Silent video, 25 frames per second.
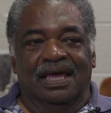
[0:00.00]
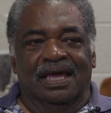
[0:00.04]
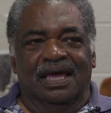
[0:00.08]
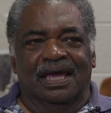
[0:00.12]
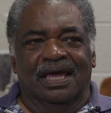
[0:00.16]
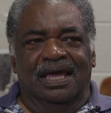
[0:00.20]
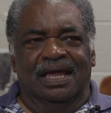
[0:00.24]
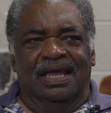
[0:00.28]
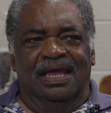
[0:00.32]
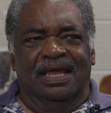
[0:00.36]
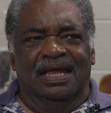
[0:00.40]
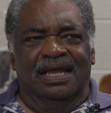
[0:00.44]

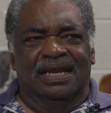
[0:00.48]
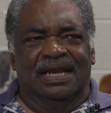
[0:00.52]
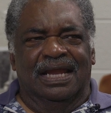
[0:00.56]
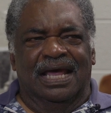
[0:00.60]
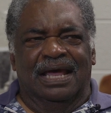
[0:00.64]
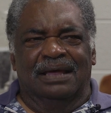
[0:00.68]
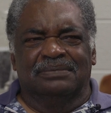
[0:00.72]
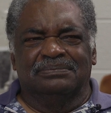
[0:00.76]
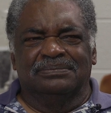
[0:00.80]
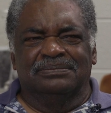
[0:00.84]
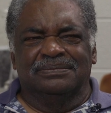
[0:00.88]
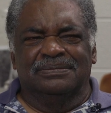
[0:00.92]

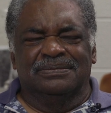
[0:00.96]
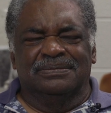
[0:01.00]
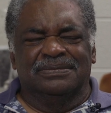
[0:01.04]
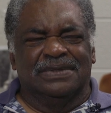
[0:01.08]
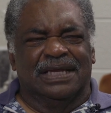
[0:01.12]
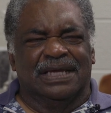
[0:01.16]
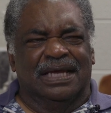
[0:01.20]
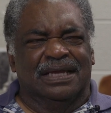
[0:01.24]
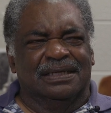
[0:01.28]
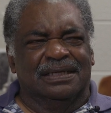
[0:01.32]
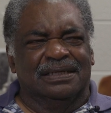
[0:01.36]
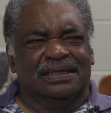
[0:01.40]
And
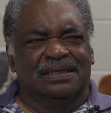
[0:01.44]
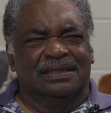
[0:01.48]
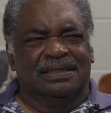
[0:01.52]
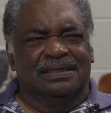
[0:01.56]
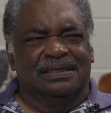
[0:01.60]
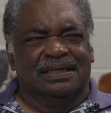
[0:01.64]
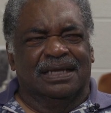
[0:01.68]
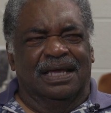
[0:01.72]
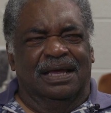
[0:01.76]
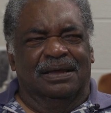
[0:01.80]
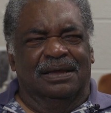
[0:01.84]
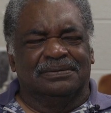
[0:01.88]

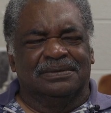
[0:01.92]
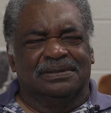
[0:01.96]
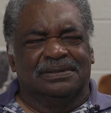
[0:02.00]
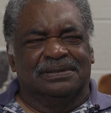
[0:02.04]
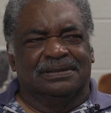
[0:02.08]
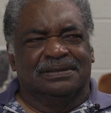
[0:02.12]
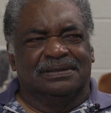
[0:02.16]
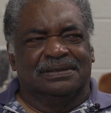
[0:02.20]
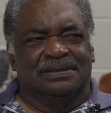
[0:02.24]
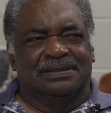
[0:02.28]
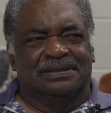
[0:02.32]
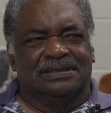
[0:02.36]
I
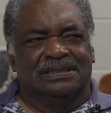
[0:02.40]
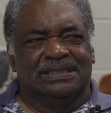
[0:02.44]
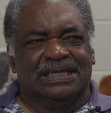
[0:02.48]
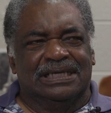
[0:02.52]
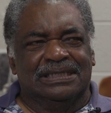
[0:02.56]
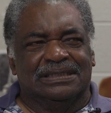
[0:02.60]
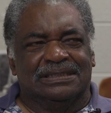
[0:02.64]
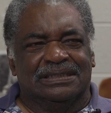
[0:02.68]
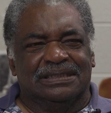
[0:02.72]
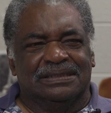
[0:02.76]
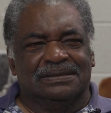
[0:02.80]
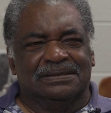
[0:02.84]

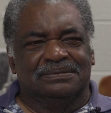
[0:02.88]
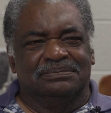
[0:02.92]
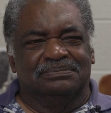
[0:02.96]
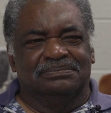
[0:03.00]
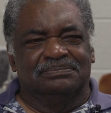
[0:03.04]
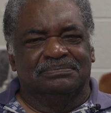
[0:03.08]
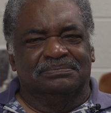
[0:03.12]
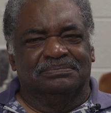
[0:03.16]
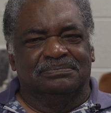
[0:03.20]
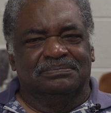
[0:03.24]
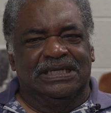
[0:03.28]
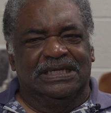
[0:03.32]
think the
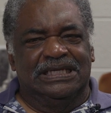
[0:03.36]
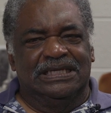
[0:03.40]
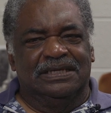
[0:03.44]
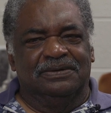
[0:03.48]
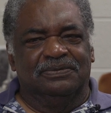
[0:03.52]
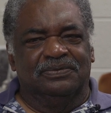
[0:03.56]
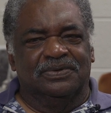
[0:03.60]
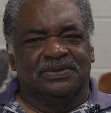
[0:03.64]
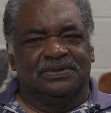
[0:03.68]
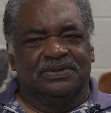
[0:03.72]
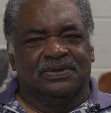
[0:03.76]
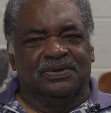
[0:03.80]
meeting
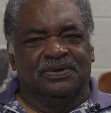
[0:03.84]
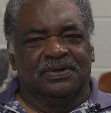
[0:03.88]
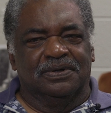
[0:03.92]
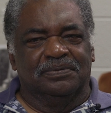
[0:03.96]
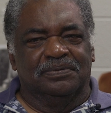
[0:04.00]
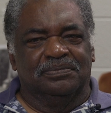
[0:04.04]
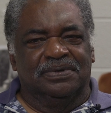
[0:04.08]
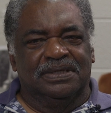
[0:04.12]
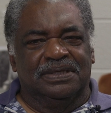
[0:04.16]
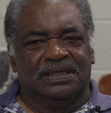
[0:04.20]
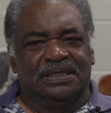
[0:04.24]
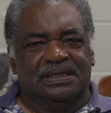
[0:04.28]
was going to
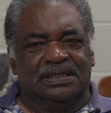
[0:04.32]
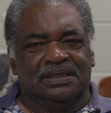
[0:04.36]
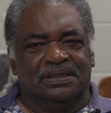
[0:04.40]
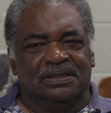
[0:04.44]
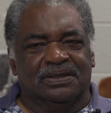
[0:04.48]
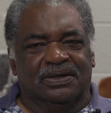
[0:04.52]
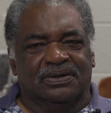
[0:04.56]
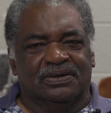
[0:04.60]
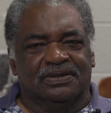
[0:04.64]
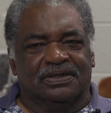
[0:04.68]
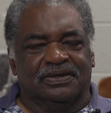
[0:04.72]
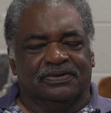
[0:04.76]
be,
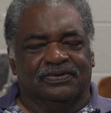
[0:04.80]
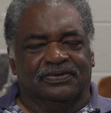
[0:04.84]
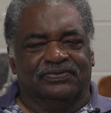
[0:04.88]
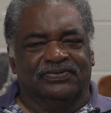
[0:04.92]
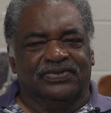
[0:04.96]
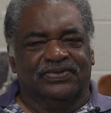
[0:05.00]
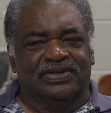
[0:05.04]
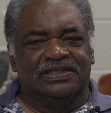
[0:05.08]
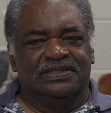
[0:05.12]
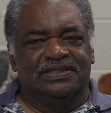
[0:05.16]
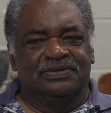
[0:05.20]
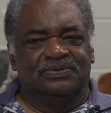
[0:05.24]
or the
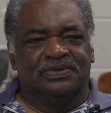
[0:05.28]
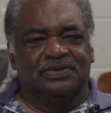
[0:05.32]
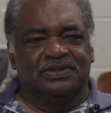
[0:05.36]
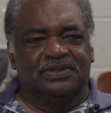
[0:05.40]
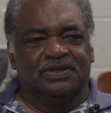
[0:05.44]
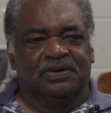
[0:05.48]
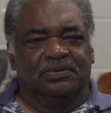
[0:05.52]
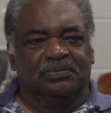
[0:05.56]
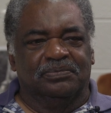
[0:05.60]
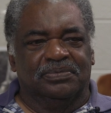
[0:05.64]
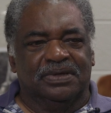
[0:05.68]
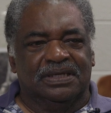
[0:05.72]
convention was
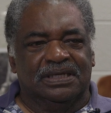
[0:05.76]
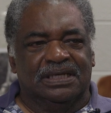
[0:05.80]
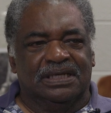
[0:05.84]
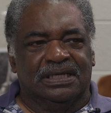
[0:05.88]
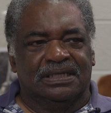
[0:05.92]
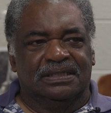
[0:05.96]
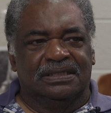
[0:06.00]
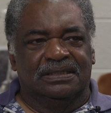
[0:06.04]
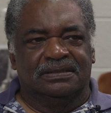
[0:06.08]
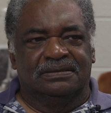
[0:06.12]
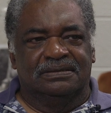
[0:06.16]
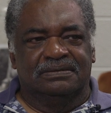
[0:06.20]
going to be
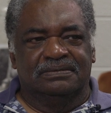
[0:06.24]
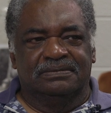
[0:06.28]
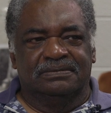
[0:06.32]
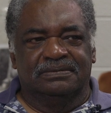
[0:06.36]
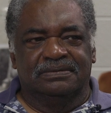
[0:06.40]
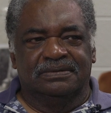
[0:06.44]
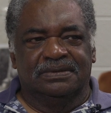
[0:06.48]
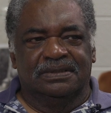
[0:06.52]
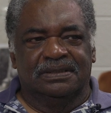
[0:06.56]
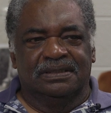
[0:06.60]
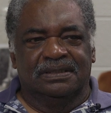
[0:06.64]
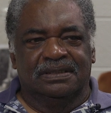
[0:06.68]
at
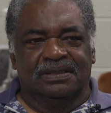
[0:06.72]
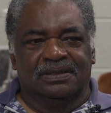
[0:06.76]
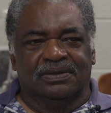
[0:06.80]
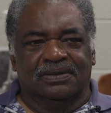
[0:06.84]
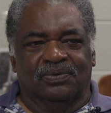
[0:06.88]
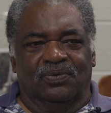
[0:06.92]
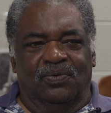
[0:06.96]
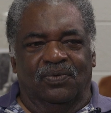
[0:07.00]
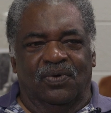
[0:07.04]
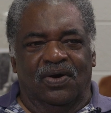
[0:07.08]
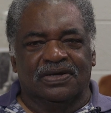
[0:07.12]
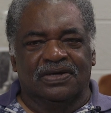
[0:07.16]

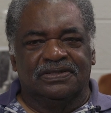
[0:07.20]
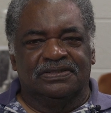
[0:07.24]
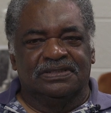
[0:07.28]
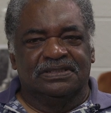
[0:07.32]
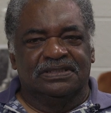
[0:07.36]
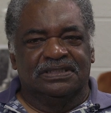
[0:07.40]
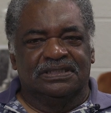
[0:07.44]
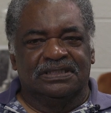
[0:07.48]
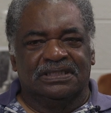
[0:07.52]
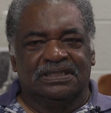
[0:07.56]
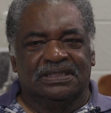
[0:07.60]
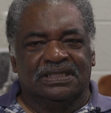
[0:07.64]

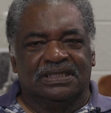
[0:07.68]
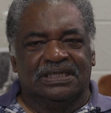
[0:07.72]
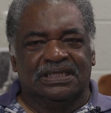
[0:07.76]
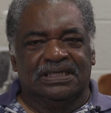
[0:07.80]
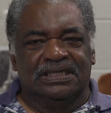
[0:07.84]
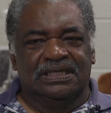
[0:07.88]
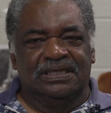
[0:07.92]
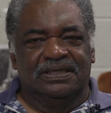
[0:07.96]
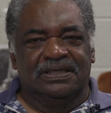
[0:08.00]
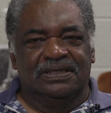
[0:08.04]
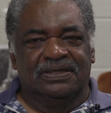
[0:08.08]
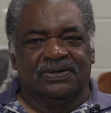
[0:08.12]
Washington
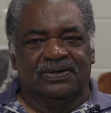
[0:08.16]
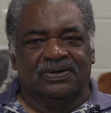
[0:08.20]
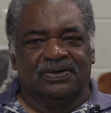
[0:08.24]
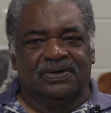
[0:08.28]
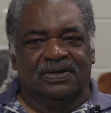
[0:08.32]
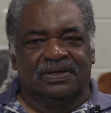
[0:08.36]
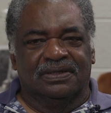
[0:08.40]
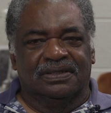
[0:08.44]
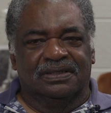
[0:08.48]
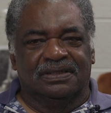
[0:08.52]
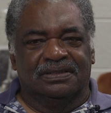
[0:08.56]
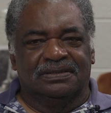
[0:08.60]
Lee
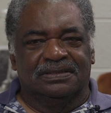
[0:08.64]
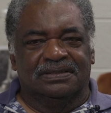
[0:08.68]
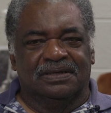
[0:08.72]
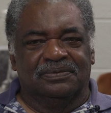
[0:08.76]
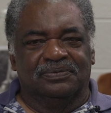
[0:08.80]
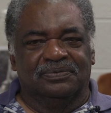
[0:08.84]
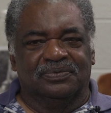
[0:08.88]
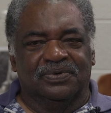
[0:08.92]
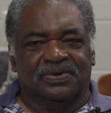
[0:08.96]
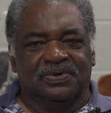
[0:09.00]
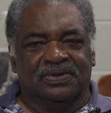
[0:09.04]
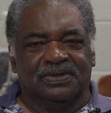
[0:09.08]
or
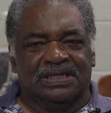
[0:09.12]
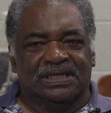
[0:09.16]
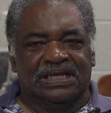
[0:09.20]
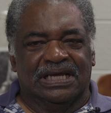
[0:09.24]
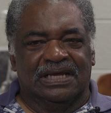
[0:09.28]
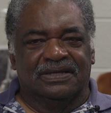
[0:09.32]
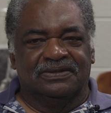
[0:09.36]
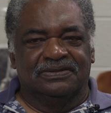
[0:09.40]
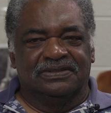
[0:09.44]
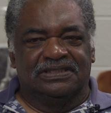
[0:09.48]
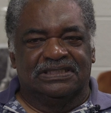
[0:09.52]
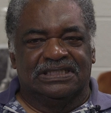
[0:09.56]
somewhere
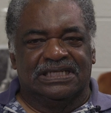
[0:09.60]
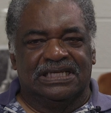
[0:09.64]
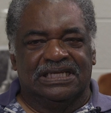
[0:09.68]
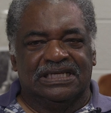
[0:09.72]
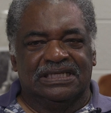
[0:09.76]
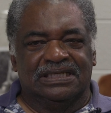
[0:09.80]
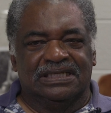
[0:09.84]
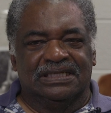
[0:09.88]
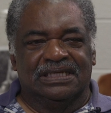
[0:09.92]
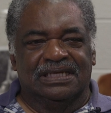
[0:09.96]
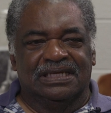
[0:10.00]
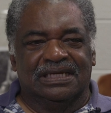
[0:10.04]

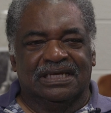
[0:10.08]
downstate.